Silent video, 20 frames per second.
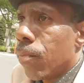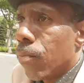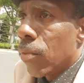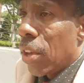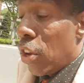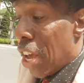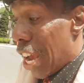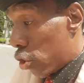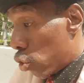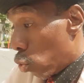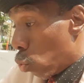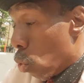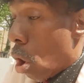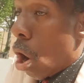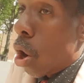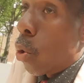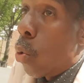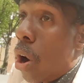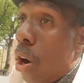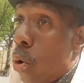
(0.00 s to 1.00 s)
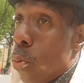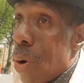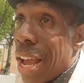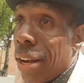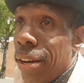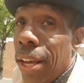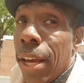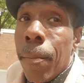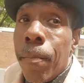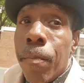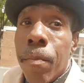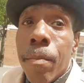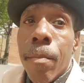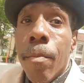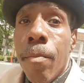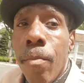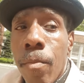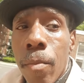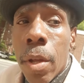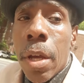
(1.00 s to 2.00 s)
And that's the wrong one right there.
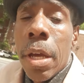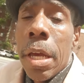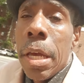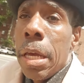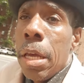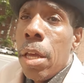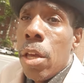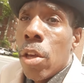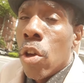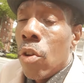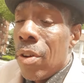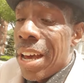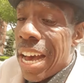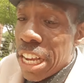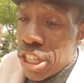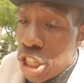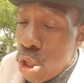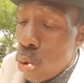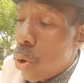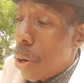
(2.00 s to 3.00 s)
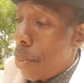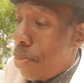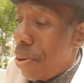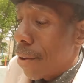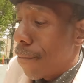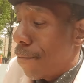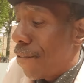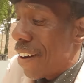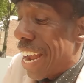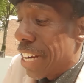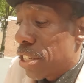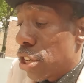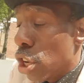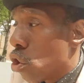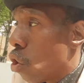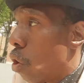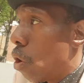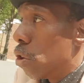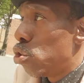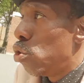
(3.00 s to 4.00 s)
Because now she want to pick fights and
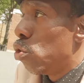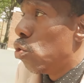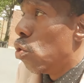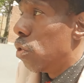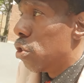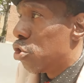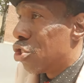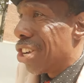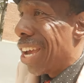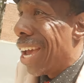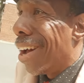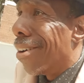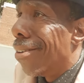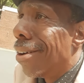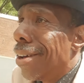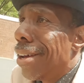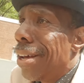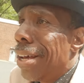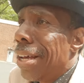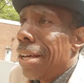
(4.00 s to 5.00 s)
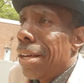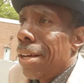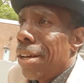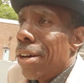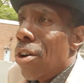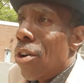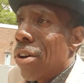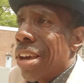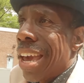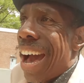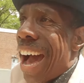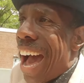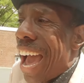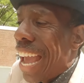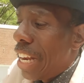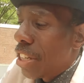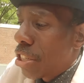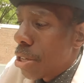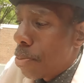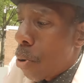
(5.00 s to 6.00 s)
cause you to go to jail. Okay,
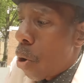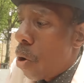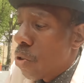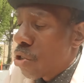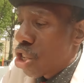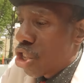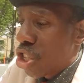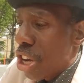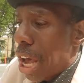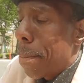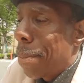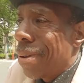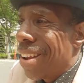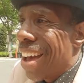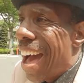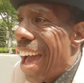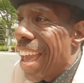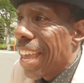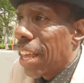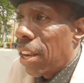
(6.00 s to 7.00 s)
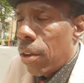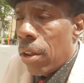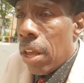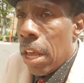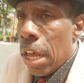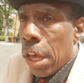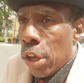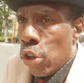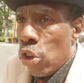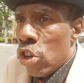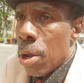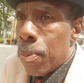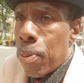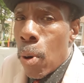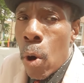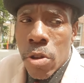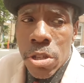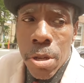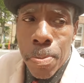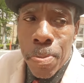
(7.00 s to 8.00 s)
I ain't supposed to shop in iron. You're
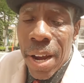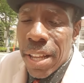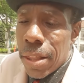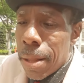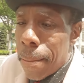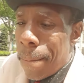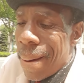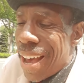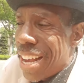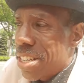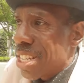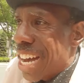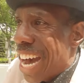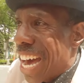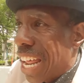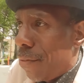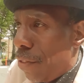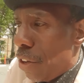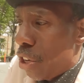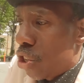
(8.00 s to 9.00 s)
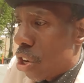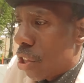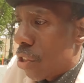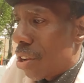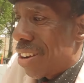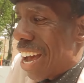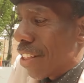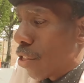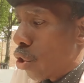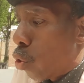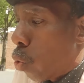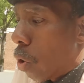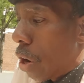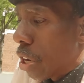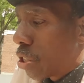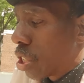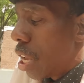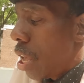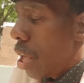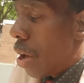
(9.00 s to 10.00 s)
supposed to bring the best out of each other, not the
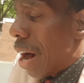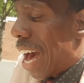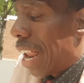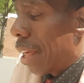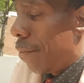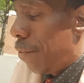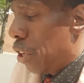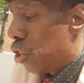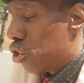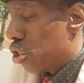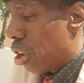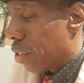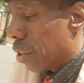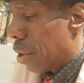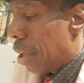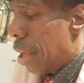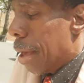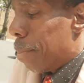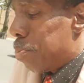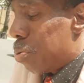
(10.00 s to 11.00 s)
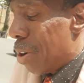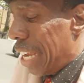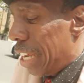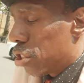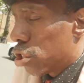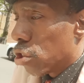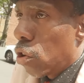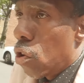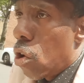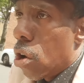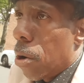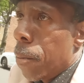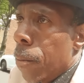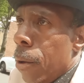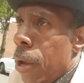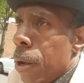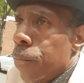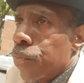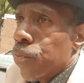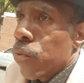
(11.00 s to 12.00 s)
worst out of each other. Praise the Lord.
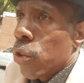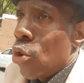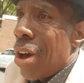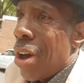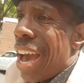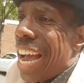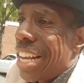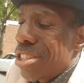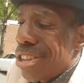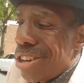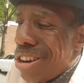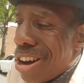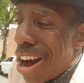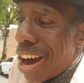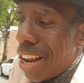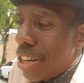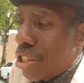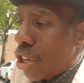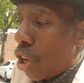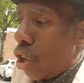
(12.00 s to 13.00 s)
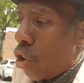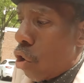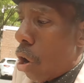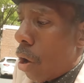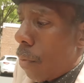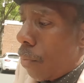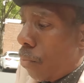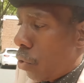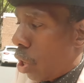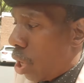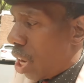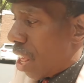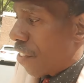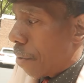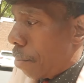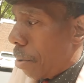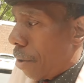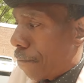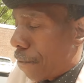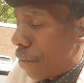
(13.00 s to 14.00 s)
To ask God, say, Lord,
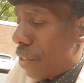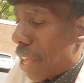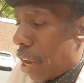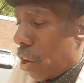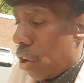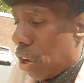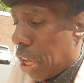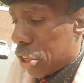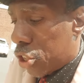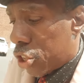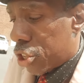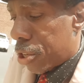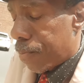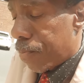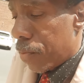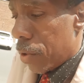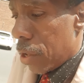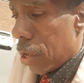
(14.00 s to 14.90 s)
deliver me from that lust.